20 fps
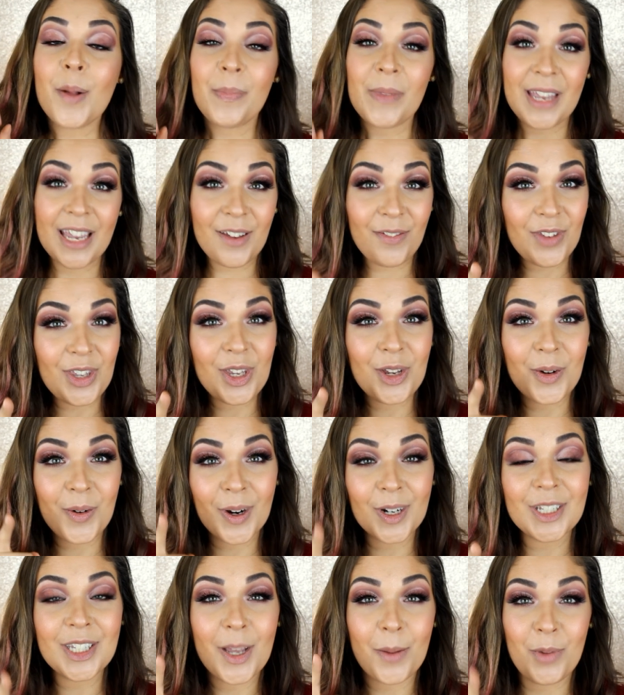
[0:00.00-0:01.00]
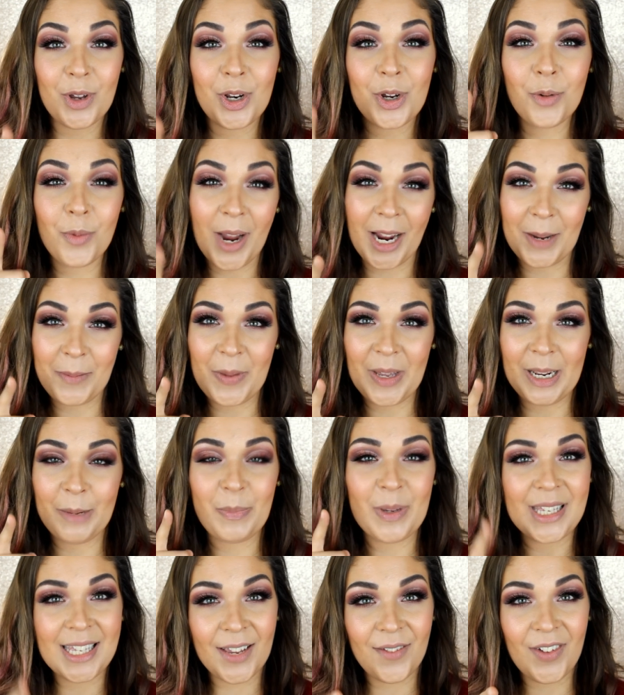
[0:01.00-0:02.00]
If you are someone who recommended
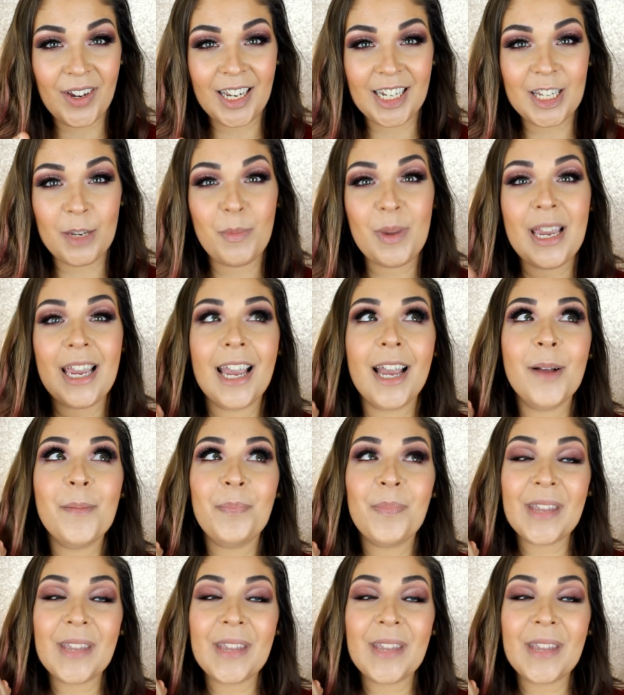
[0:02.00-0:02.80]
Pacifica to me,